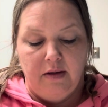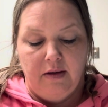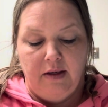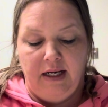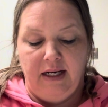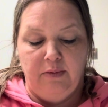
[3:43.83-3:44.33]

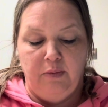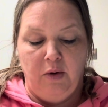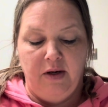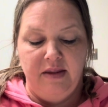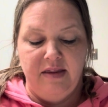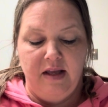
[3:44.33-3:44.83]
It had
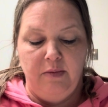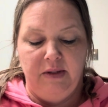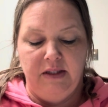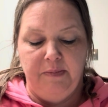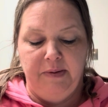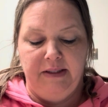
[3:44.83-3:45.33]
worn thin with
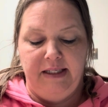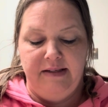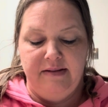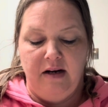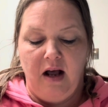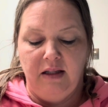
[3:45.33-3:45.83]
the police
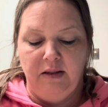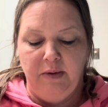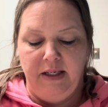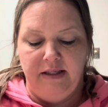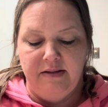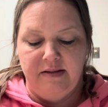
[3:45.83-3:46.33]
and Hollywood
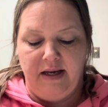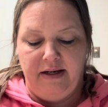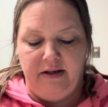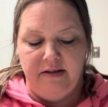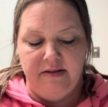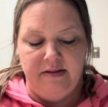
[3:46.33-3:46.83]

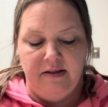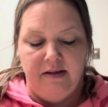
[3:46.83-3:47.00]
insiders,